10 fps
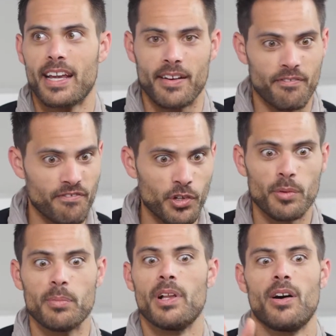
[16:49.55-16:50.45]
and
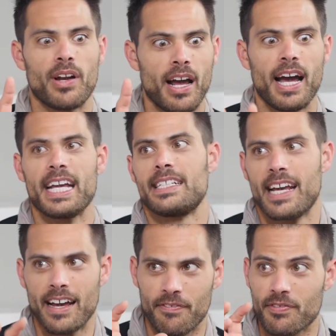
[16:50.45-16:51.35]
full blown high
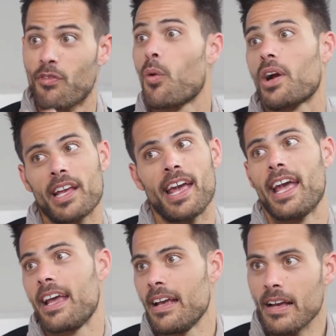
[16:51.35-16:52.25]
def
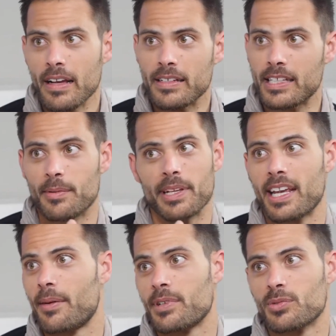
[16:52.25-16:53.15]
4K cinema
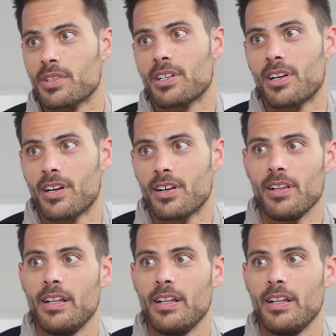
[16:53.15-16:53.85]
cameras with it all.